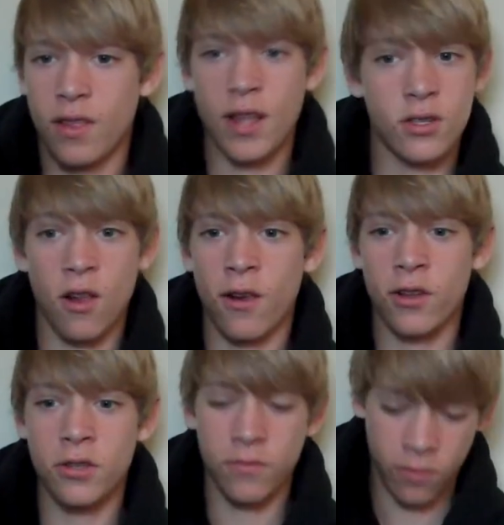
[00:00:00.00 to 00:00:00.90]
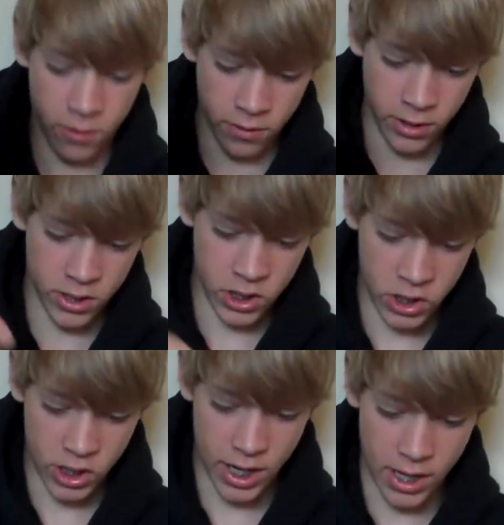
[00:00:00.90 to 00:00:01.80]
That's all I use them for really,
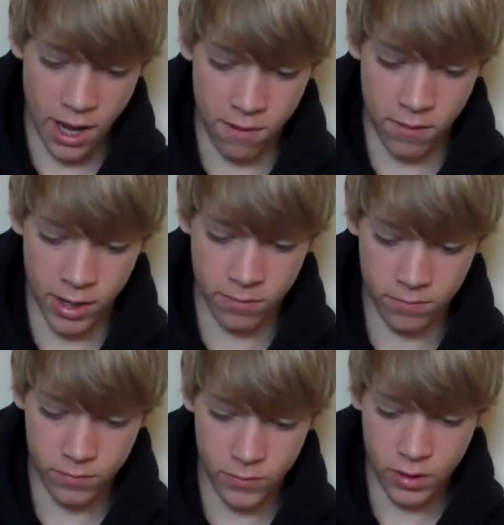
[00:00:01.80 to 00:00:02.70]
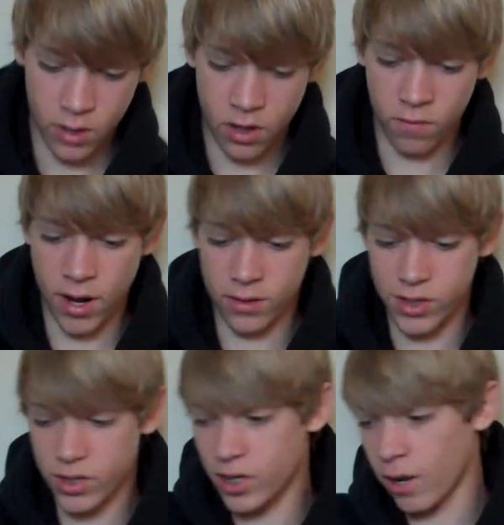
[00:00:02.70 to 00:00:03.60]
just shaky head rig, around
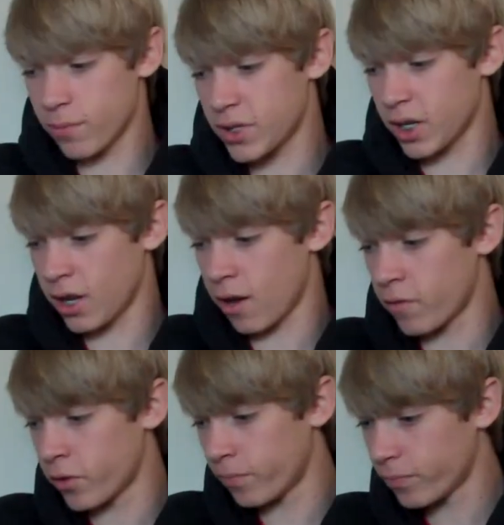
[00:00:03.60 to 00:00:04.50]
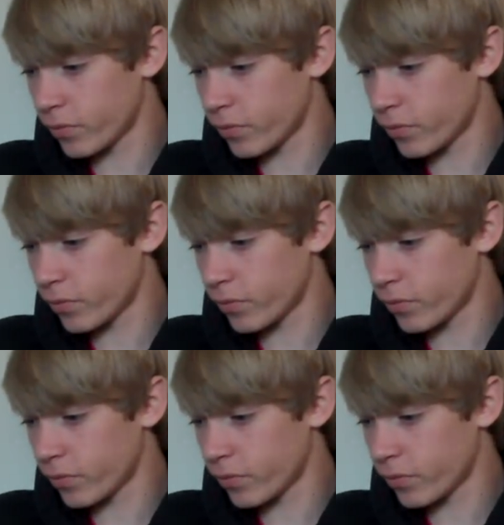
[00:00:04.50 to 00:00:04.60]
stumps and cover.